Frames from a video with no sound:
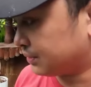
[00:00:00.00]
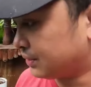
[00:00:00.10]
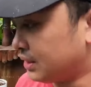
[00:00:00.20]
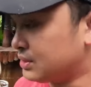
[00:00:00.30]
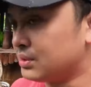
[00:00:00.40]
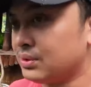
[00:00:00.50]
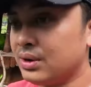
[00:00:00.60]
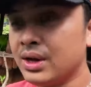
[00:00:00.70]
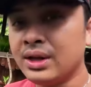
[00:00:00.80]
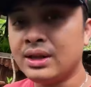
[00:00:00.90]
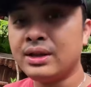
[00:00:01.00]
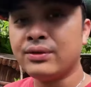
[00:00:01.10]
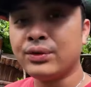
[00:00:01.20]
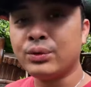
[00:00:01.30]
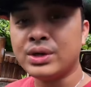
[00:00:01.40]
Okay, so thank
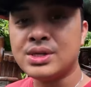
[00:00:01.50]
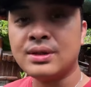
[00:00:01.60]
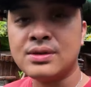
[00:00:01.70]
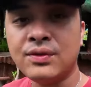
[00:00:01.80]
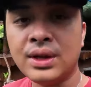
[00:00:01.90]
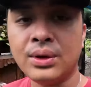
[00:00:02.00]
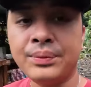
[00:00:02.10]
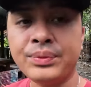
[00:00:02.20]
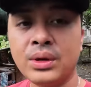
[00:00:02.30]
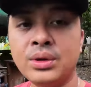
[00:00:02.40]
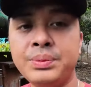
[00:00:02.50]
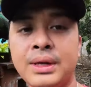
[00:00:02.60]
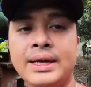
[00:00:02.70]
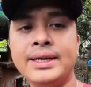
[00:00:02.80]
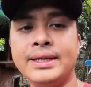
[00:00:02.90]
you for watching this video. I hope
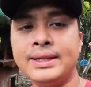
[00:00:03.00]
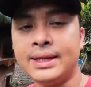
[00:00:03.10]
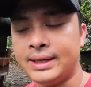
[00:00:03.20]
you like it,